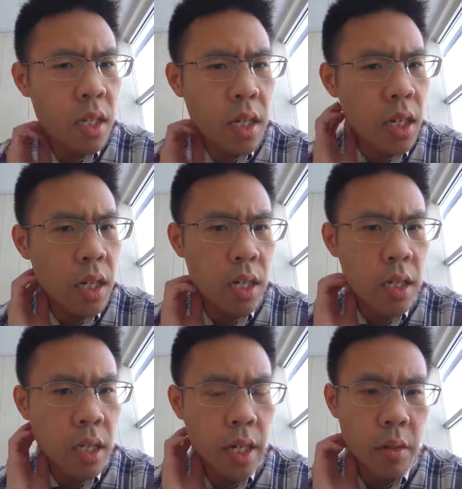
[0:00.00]
uh, a
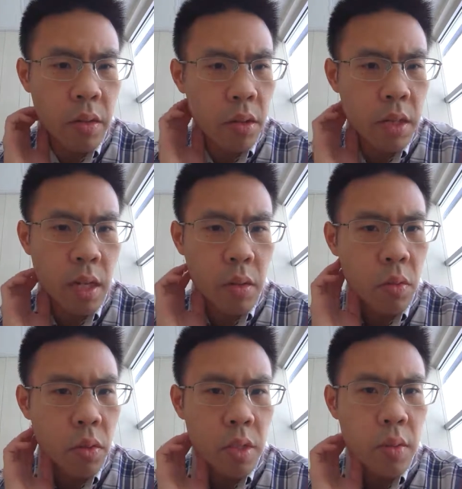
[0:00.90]
client that
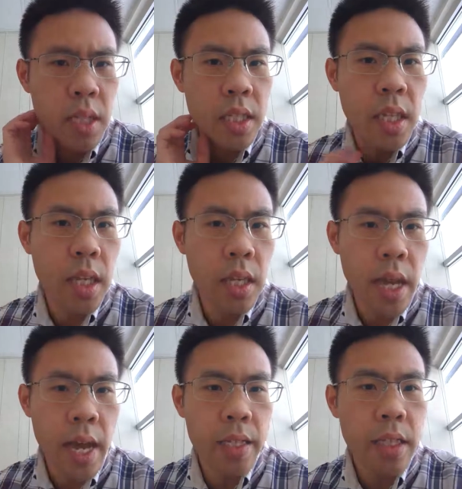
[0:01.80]
worked with us
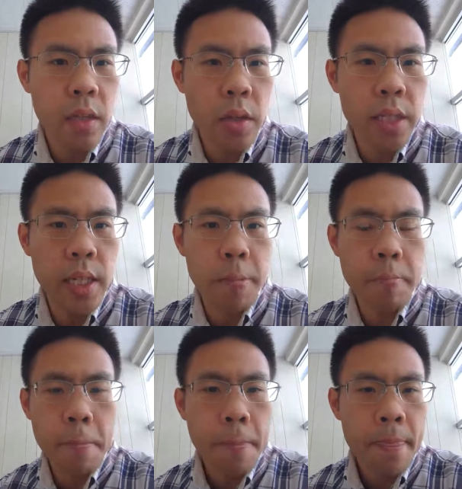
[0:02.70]
asked was, um,